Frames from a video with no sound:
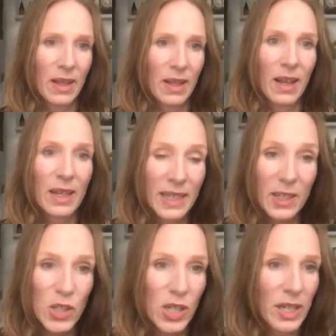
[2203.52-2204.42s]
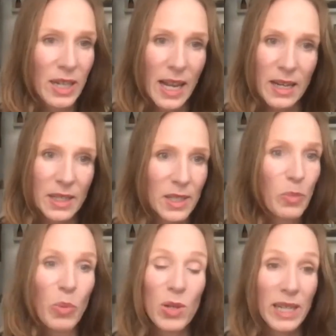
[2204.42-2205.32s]
addiction and
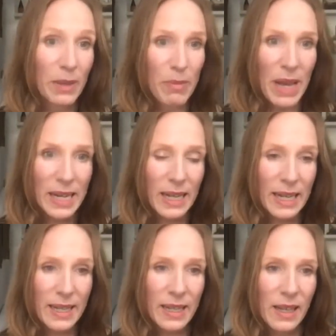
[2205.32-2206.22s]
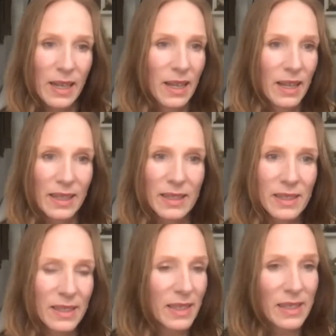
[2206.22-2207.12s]
supporting it medically
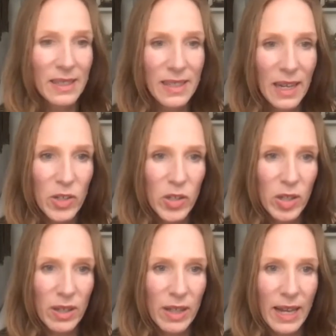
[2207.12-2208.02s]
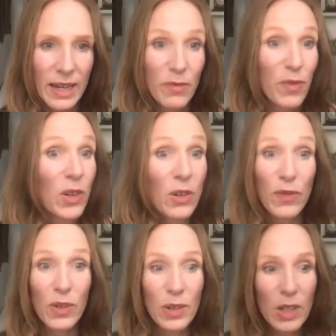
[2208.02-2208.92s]
is essential. And
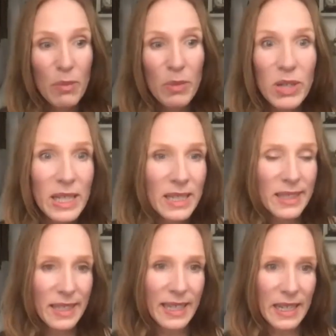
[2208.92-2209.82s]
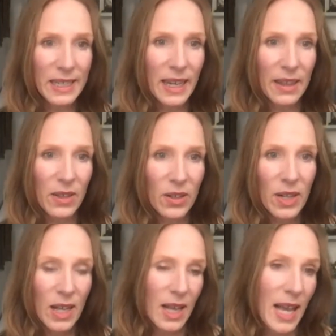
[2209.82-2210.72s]
for communities to get together
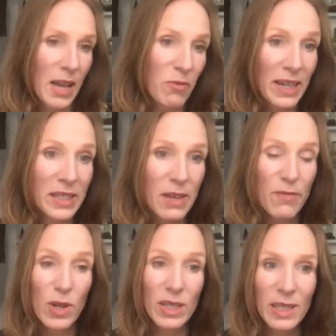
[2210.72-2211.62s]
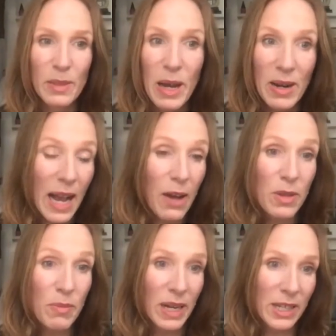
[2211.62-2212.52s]
and raise their voices about how the
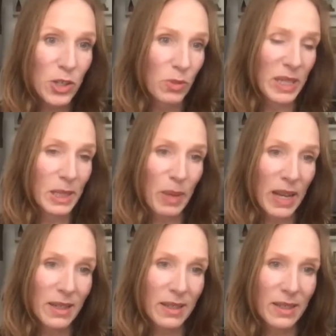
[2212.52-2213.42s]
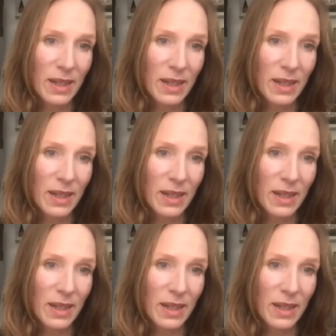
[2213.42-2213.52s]
money should be spent